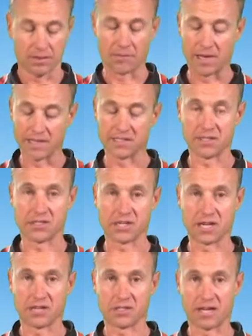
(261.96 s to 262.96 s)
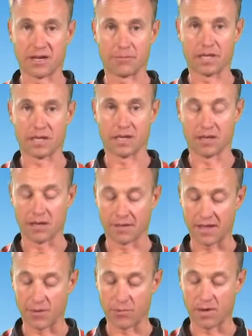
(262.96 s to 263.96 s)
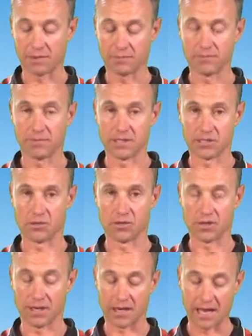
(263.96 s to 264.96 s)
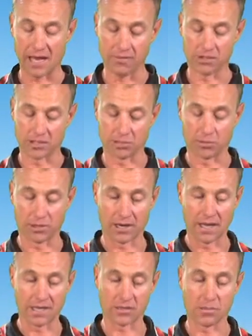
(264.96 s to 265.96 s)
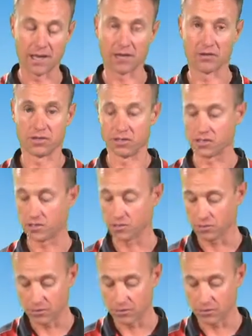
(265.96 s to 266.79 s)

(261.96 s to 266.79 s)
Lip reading: A basic chain sharpening kit like that one is a good thing to have, just to put an edge back on your saw.